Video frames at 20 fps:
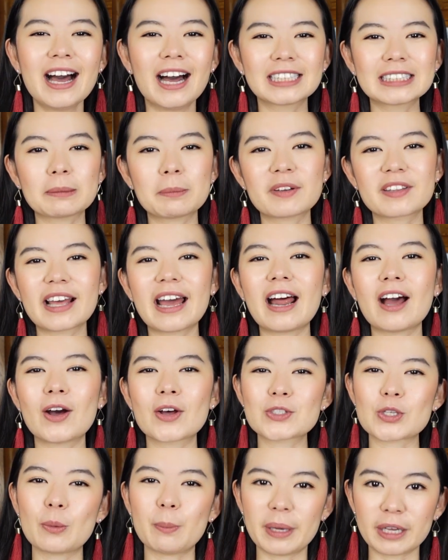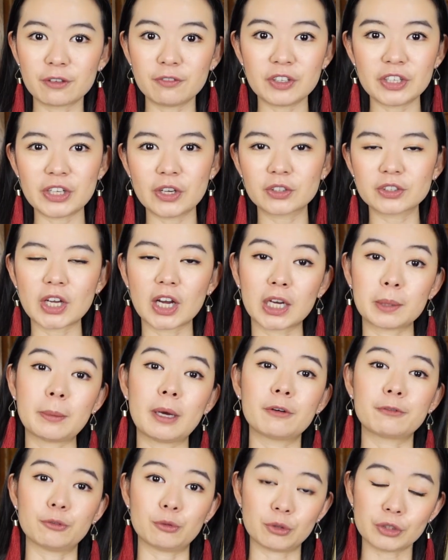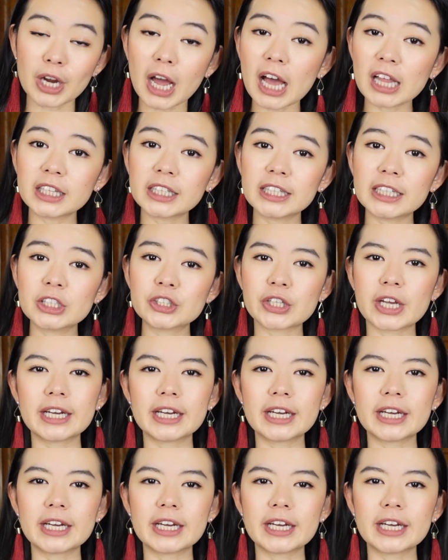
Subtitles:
On top of that, I also make videos talking about food knowledge